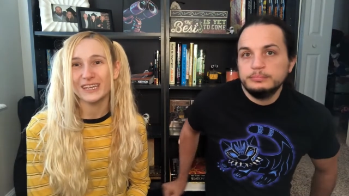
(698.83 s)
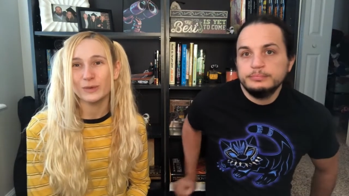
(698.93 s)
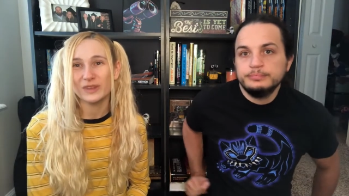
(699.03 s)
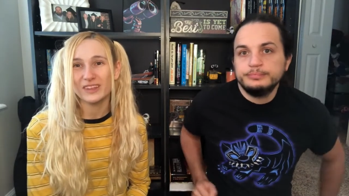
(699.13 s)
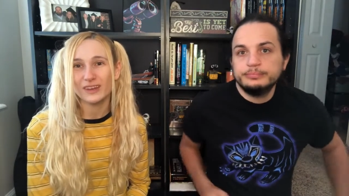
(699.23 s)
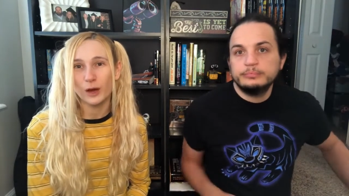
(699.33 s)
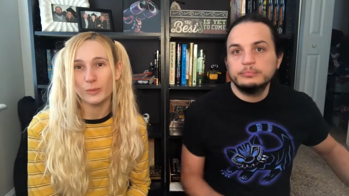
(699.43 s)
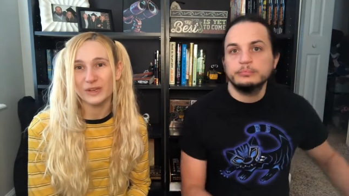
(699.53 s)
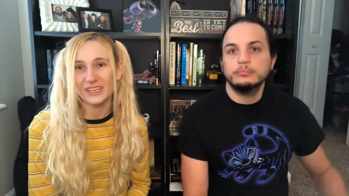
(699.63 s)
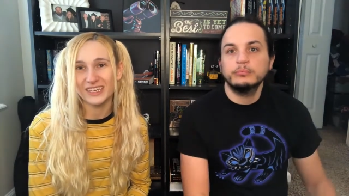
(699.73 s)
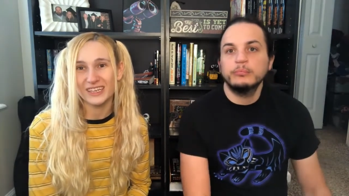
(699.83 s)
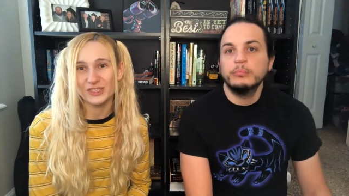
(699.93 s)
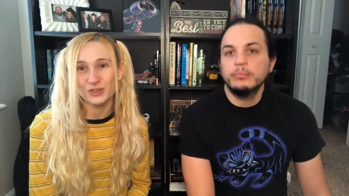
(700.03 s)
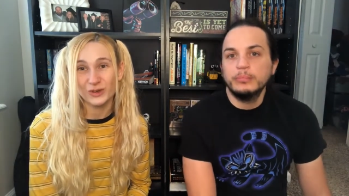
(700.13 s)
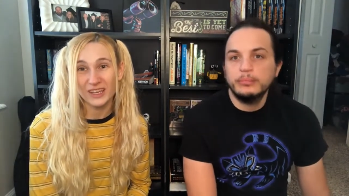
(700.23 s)
Speaker 1: within the company can get
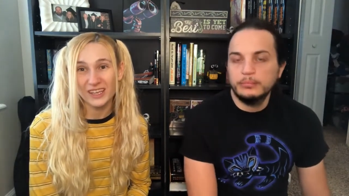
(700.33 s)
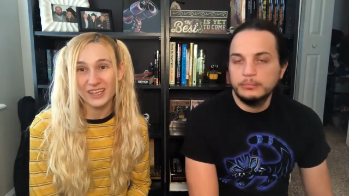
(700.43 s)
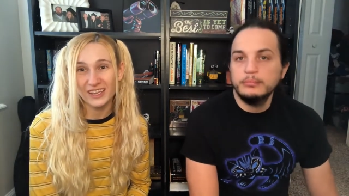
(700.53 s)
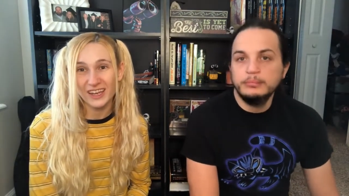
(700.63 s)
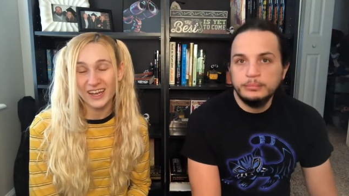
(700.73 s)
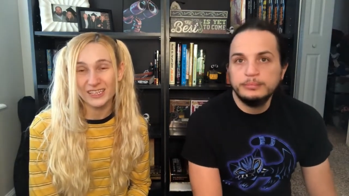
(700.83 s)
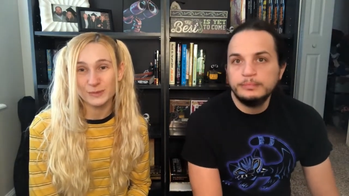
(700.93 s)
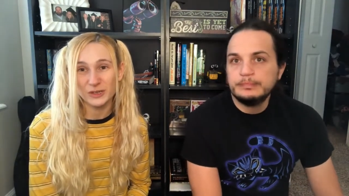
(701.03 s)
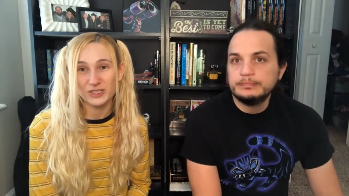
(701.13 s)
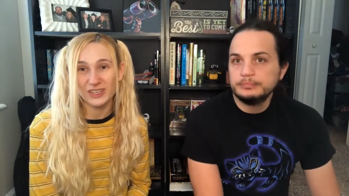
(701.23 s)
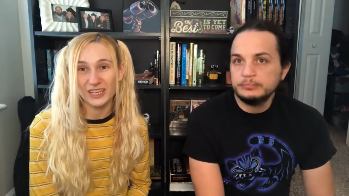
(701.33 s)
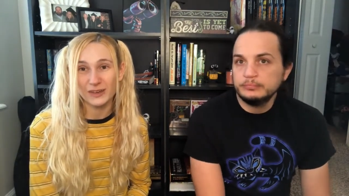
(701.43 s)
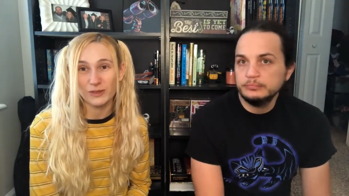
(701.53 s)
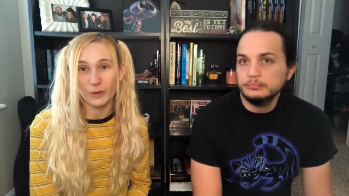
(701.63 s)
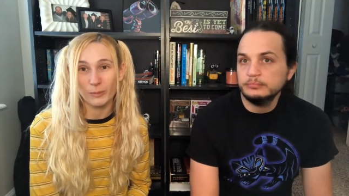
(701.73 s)
tricky and mm-hmm. especially
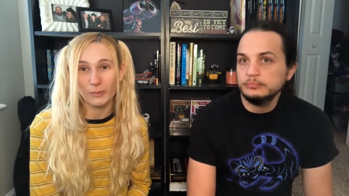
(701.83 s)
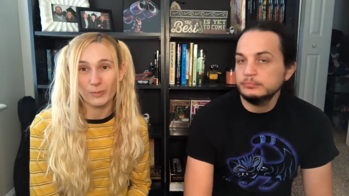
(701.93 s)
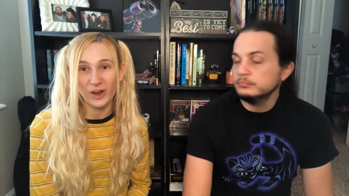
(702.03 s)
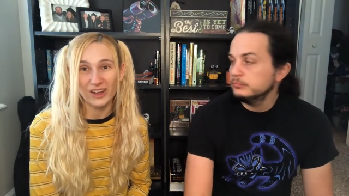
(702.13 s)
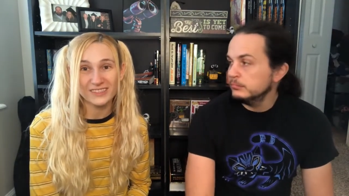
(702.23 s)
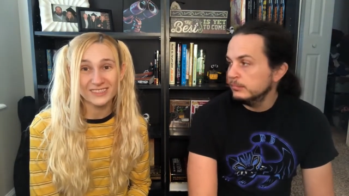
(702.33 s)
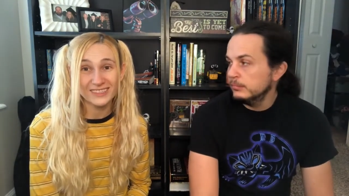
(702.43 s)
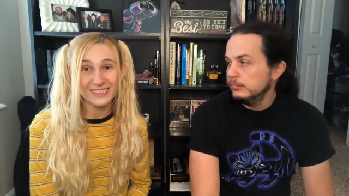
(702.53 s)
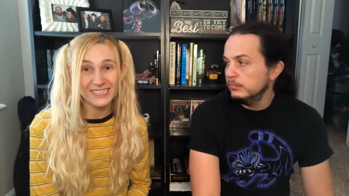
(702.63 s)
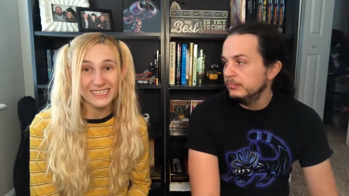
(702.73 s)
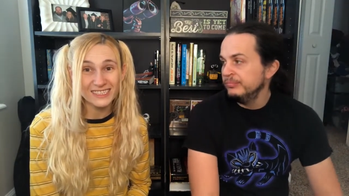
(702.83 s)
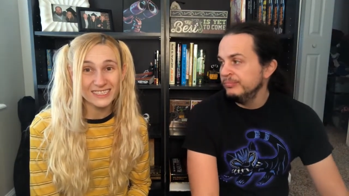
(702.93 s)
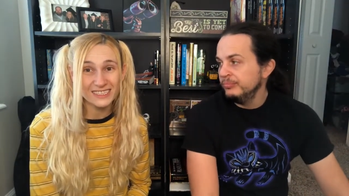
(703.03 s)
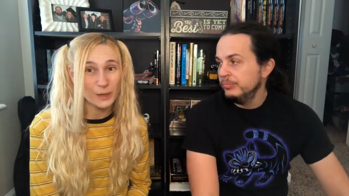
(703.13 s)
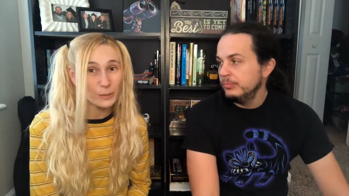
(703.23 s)
if the boss dates
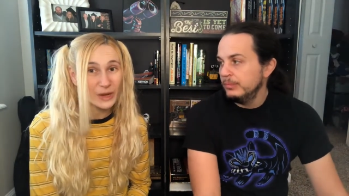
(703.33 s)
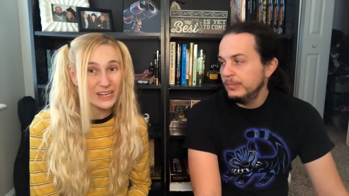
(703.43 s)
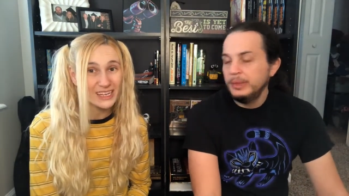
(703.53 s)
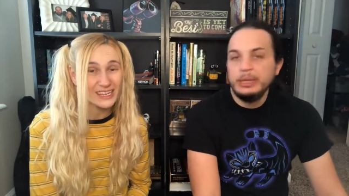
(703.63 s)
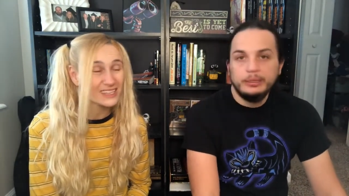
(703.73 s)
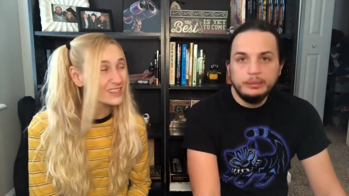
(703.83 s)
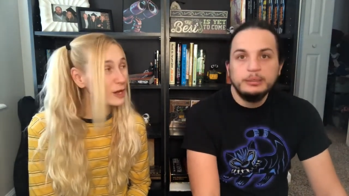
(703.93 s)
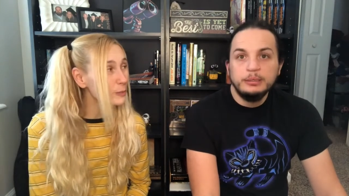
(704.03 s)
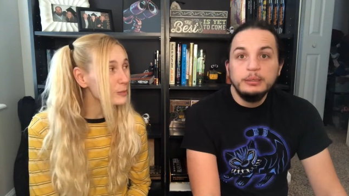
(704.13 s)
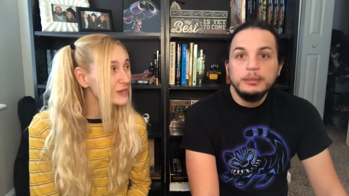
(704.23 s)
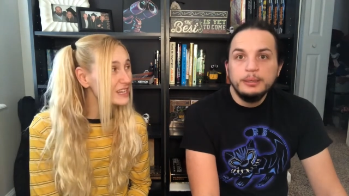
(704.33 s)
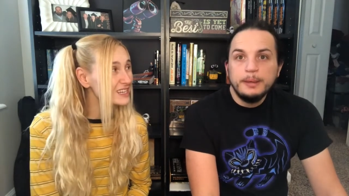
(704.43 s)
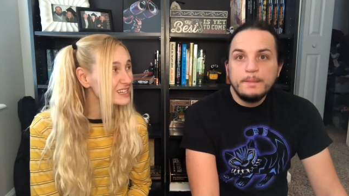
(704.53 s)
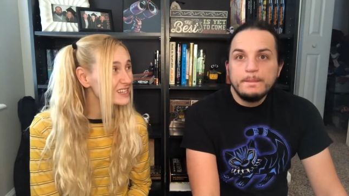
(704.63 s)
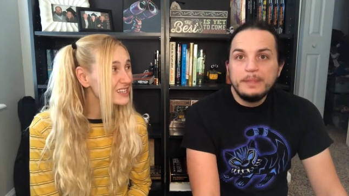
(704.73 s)
somebody in the
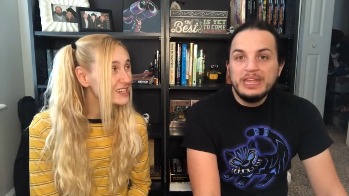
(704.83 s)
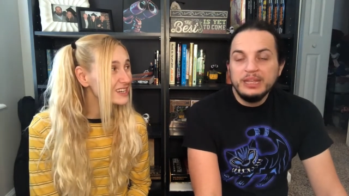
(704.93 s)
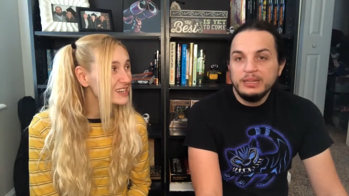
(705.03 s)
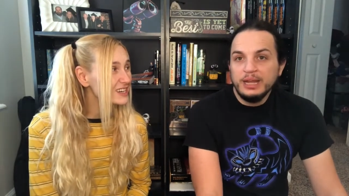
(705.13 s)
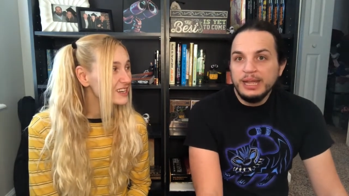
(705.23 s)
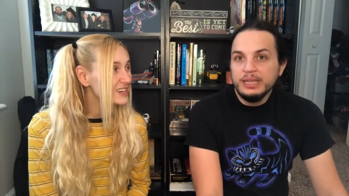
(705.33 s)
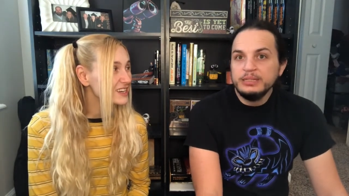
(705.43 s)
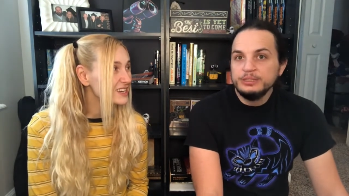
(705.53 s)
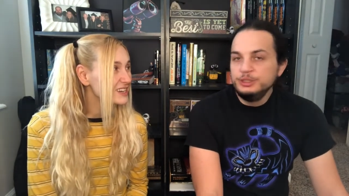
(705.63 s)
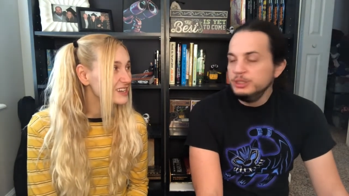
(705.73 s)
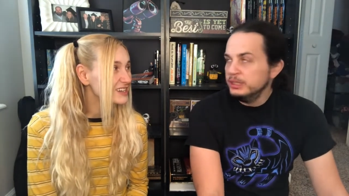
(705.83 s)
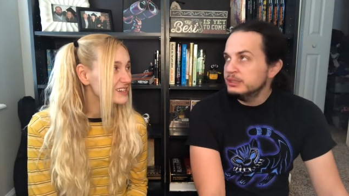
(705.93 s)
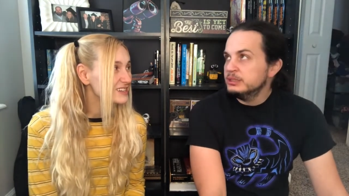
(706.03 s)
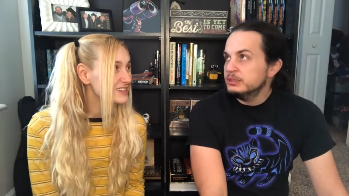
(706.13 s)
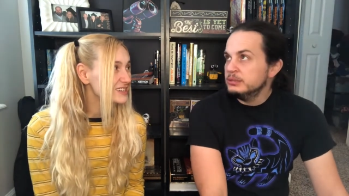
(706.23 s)
company
Speaker 2: and i had
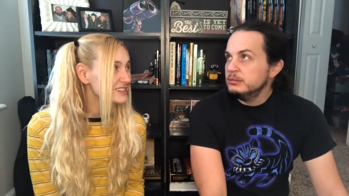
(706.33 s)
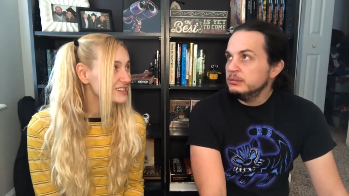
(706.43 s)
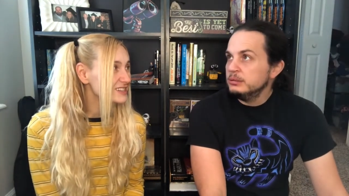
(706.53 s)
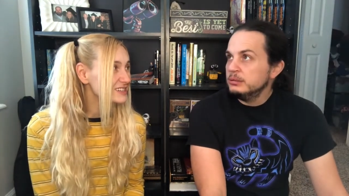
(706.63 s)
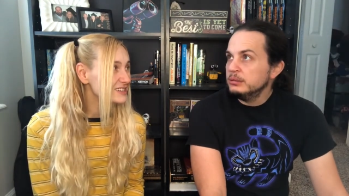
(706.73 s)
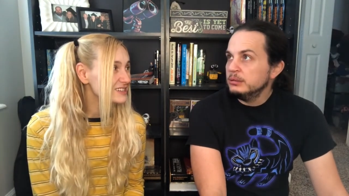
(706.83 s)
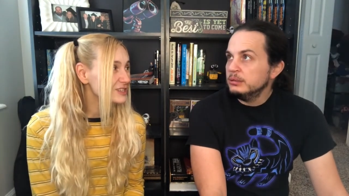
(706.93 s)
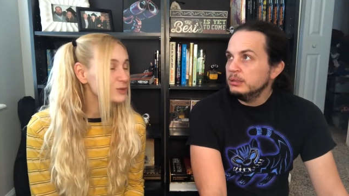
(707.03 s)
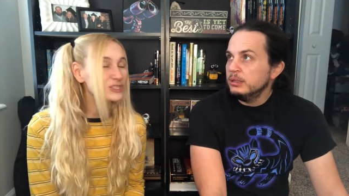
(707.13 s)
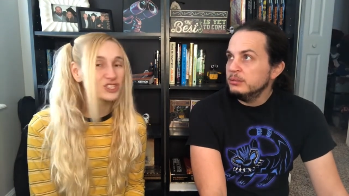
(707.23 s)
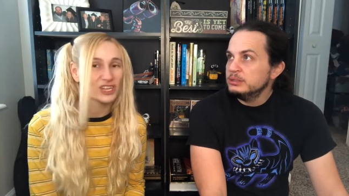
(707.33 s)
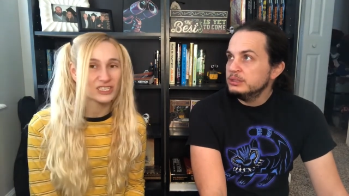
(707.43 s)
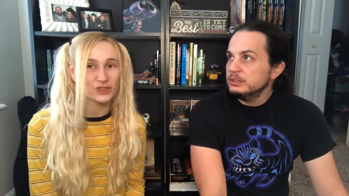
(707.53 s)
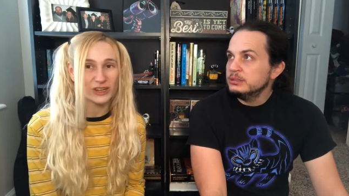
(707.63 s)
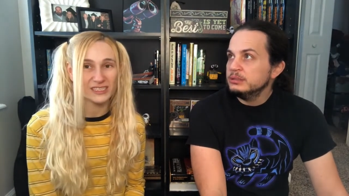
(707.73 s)
just
Speaker 1: you had just,
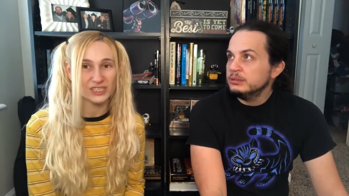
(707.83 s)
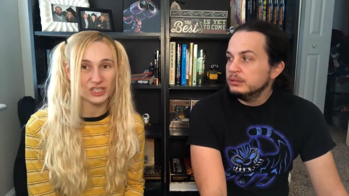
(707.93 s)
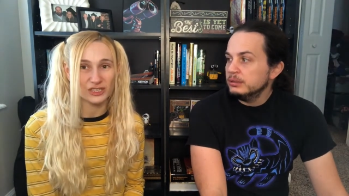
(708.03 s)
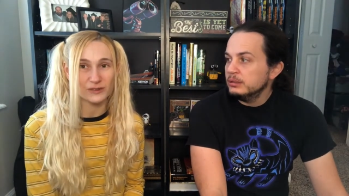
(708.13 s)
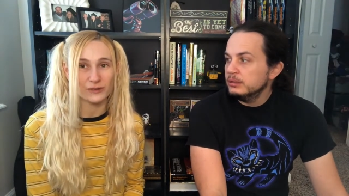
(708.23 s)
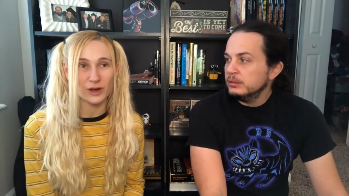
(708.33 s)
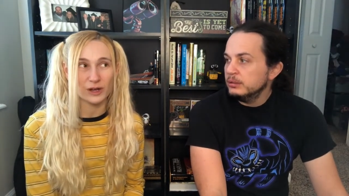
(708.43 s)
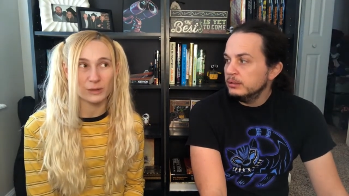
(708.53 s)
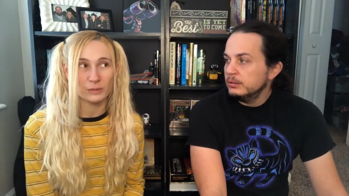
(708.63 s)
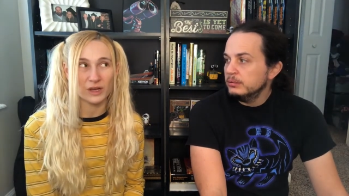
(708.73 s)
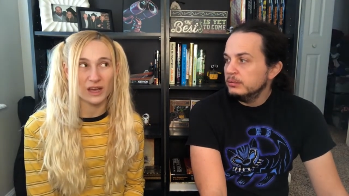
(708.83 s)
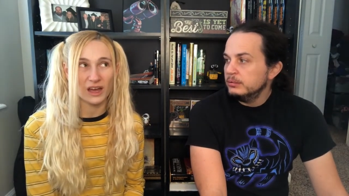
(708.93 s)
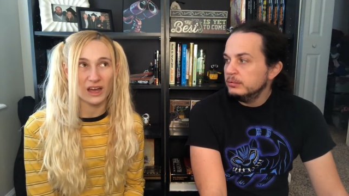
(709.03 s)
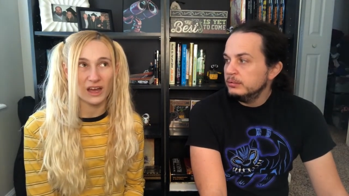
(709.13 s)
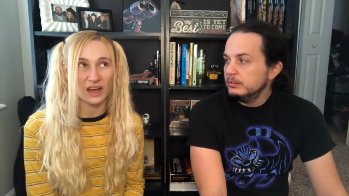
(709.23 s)
just, transitioned from
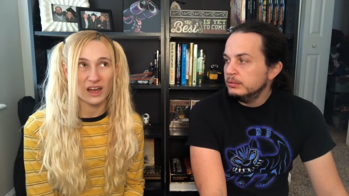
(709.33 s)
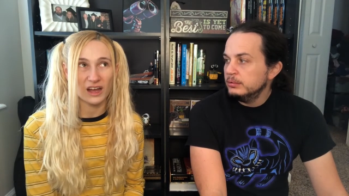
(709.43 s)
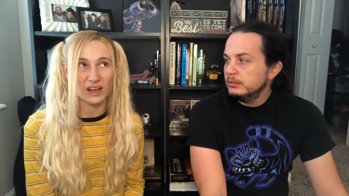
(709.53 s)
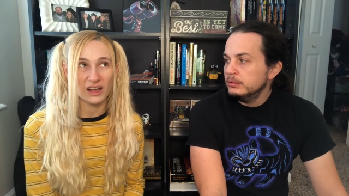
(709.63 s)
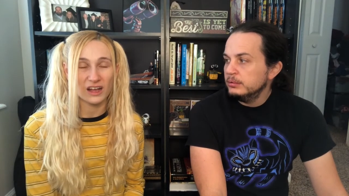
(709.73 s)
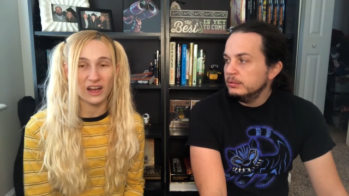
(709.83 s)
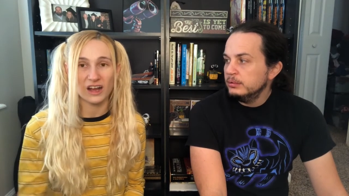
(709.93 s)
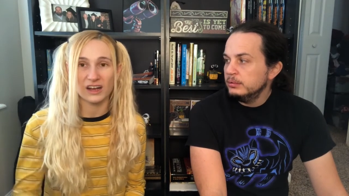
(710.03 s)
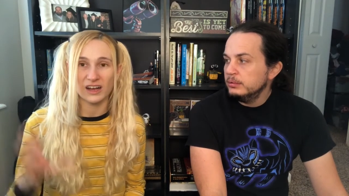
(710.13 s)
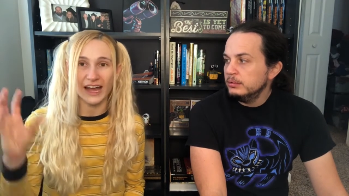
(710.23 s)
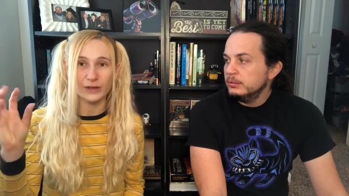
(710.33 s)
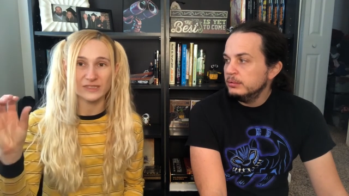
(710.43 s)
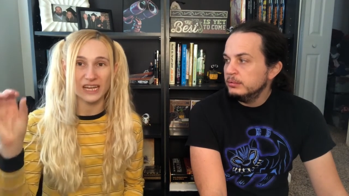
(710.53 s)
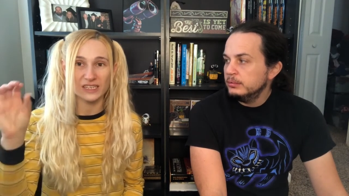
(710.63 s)
uh, outside